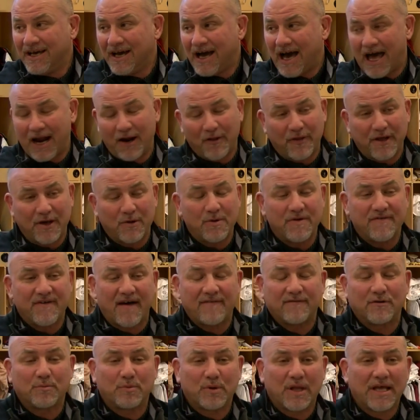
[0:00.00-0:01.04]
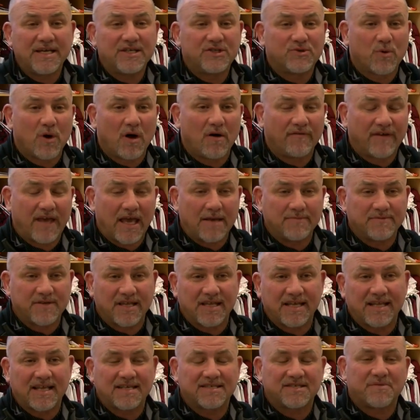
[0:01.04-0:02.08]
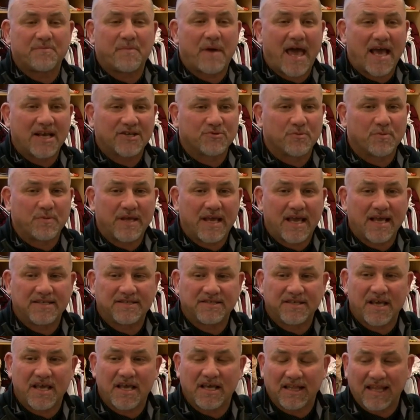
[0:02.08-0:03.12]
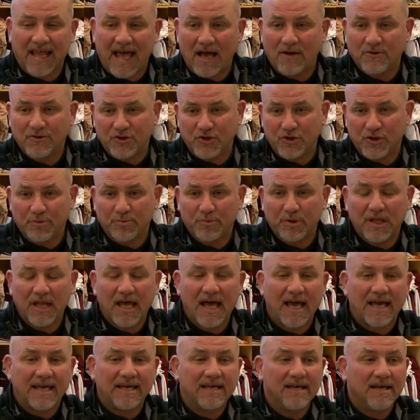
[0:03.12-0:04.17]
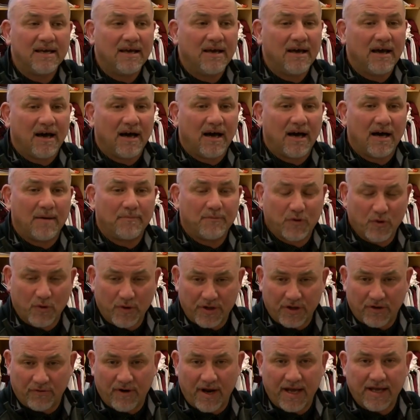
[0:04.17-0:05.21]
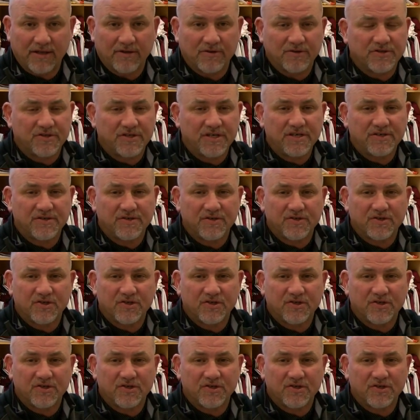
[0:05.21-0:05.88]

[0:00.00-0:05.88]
I don't think we've ever played 12 games. I think that's the maximum the NCAA allows you to play um, during the regular season.